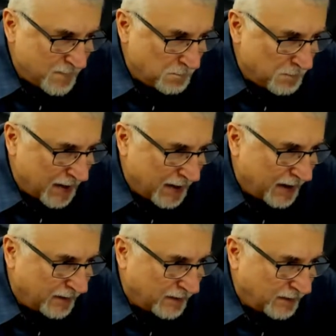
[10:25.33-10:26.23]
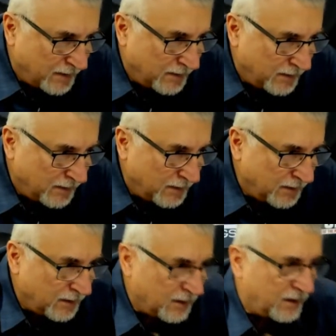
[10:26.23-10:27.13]
Man,
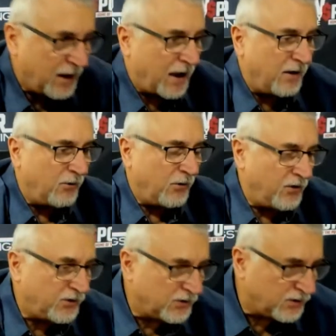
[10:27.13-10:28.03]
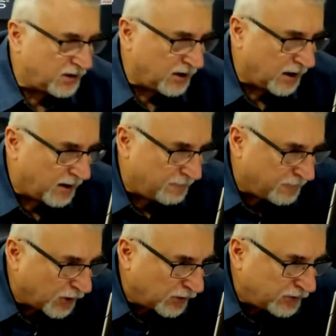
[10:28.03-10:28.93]
I don't know. This is the
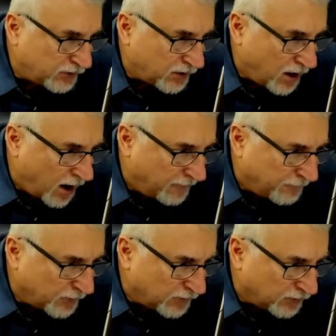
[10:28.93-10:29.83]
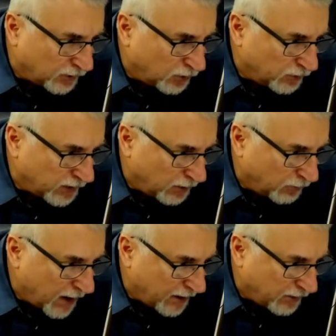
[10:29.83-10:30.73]
first conference losing
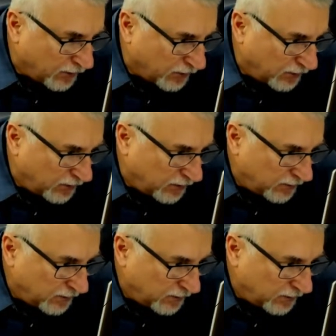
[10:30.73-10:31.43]
record